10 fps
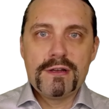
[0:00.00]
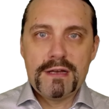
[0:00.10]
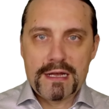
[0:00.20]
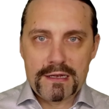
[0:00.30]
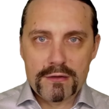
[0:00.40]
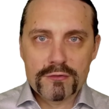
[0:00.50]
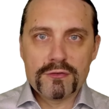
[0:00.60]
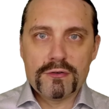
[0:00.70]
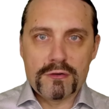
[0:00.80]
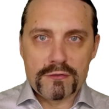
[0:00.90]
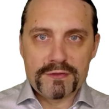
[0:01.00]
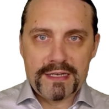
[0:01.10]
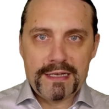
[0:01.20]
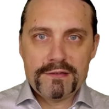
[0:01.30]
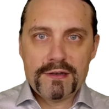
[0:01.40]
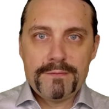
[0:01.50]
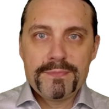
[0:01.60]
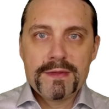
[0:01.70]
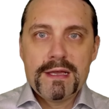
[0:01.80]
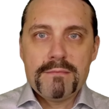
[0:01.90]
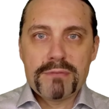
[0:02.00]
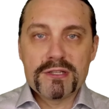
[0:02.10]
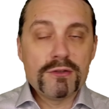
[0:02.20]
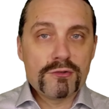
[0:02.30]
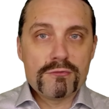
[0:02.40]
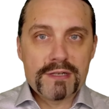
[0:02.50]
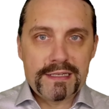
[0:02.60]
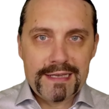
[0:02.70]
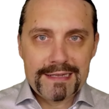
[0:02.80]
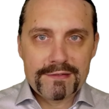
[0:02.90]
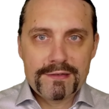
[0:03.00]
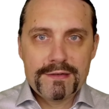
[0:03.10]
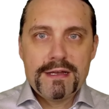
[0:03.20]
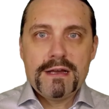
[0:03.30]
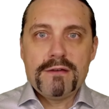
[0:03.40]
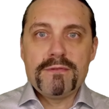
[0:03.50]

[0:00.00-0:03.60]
a lot of data, but not only that, we